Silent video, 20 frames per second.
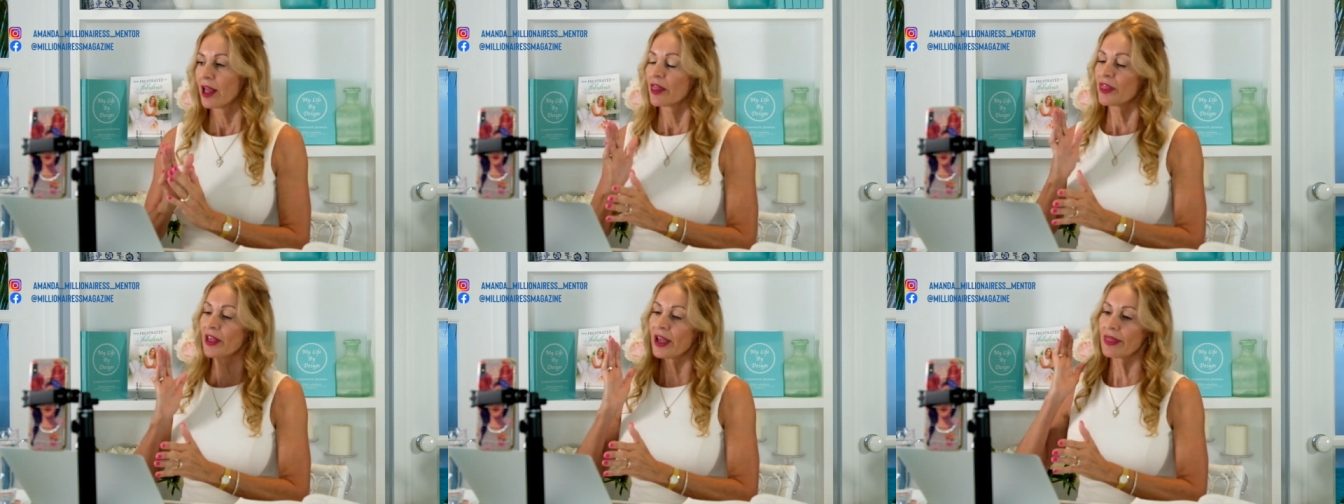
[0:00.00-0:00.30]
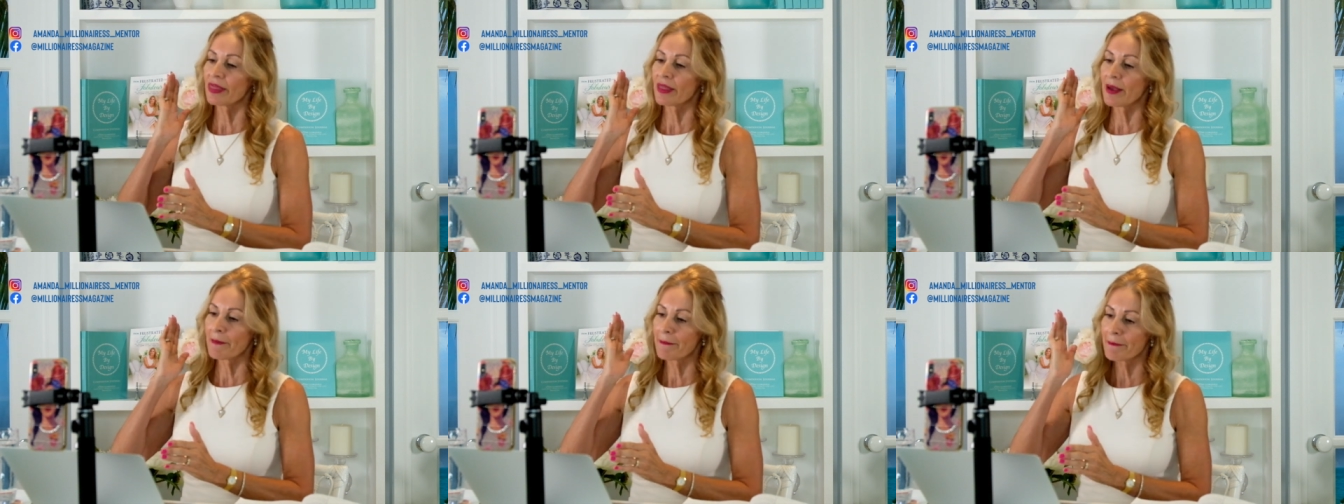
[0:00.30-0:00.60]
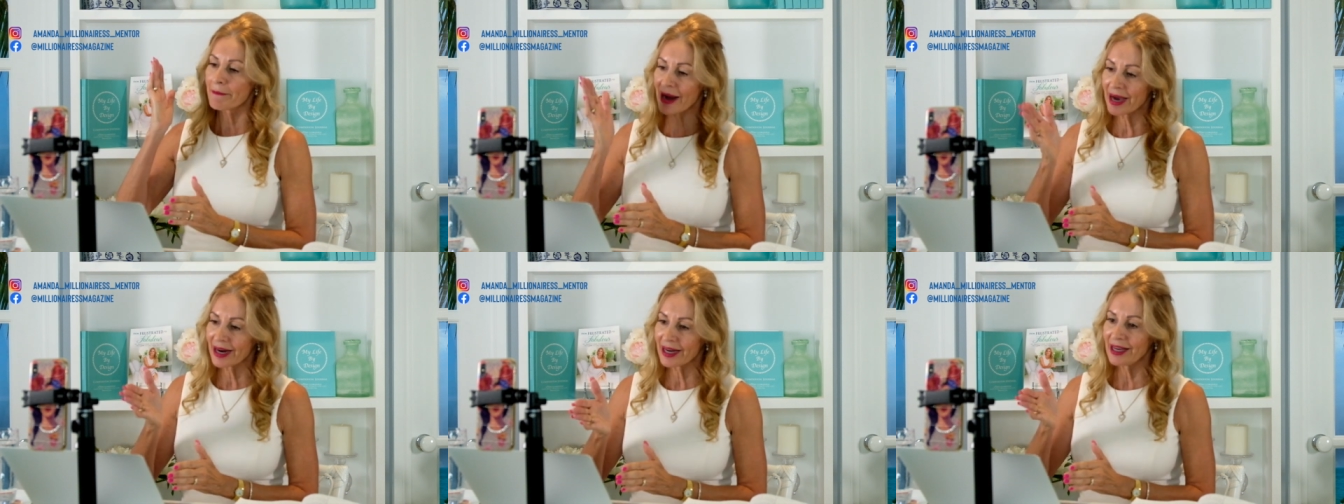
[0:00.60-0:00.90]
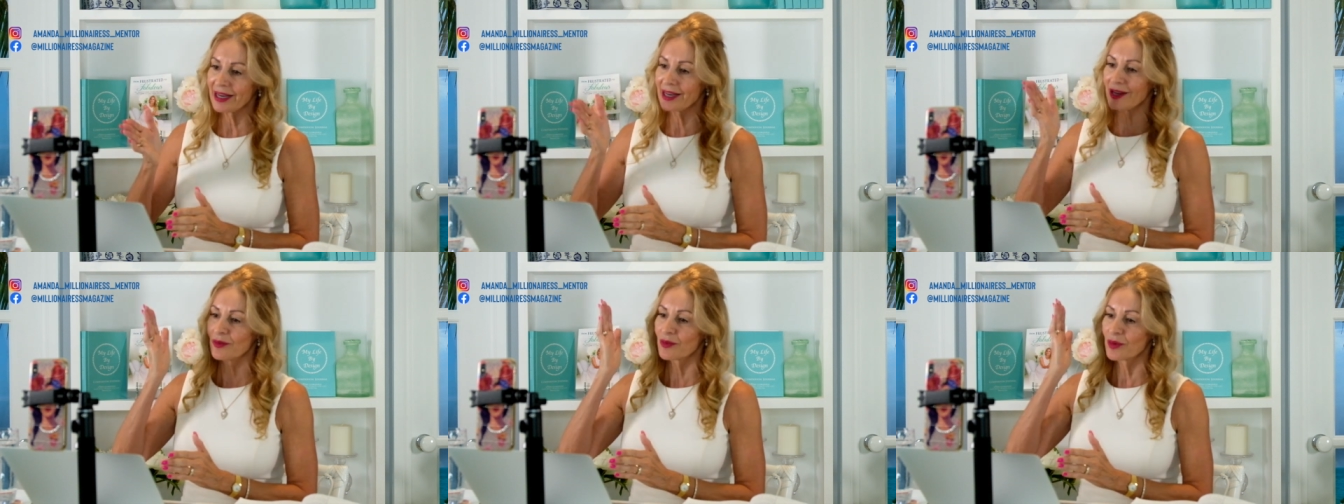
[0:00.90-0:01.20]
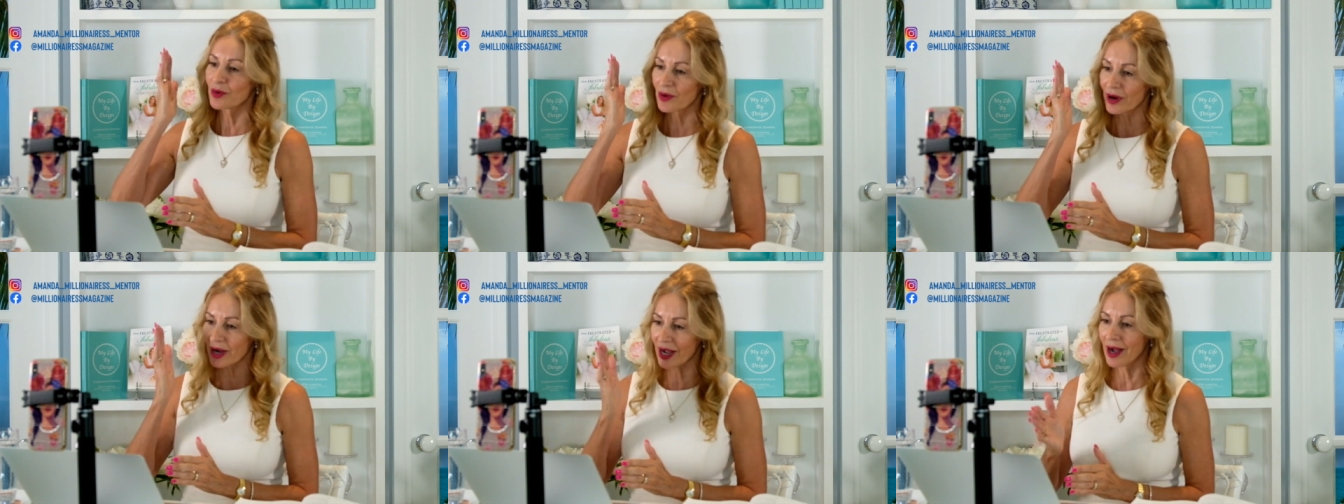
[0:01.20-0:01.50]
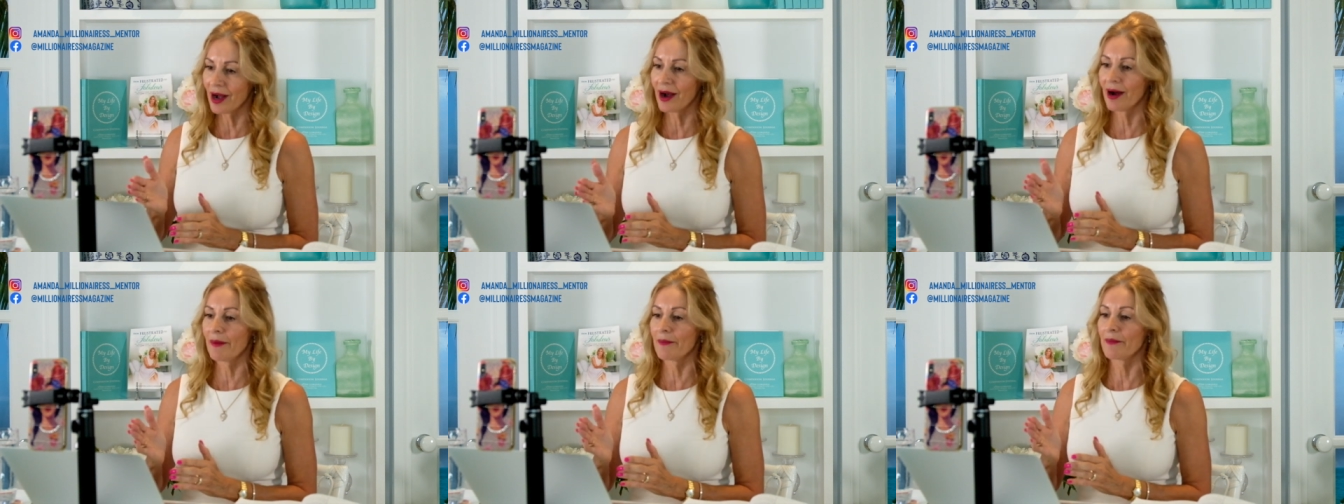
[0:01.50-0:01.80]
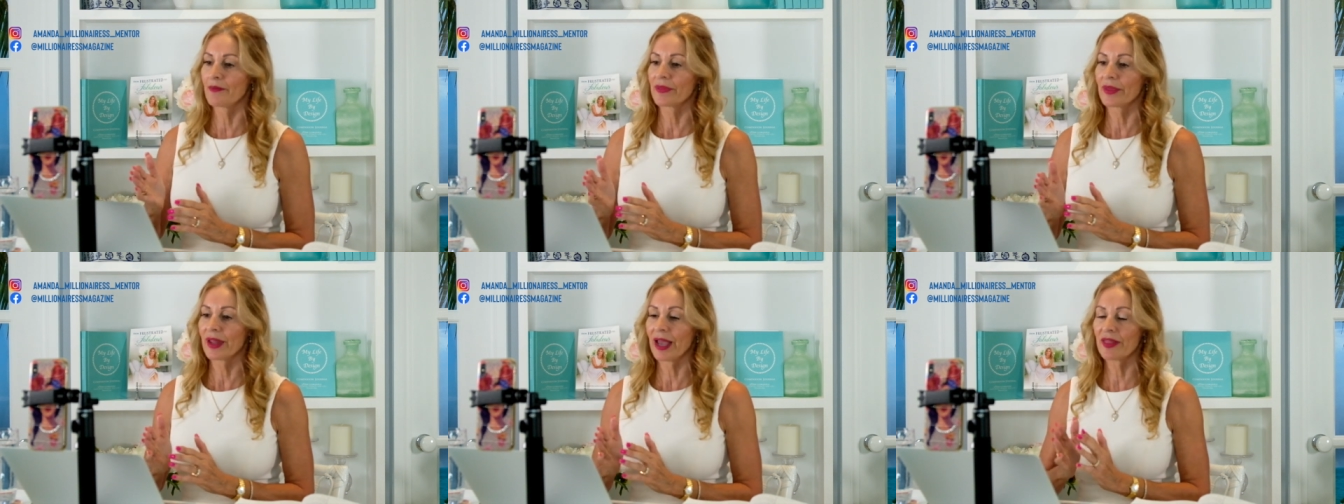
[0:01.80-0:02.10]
then the money will come.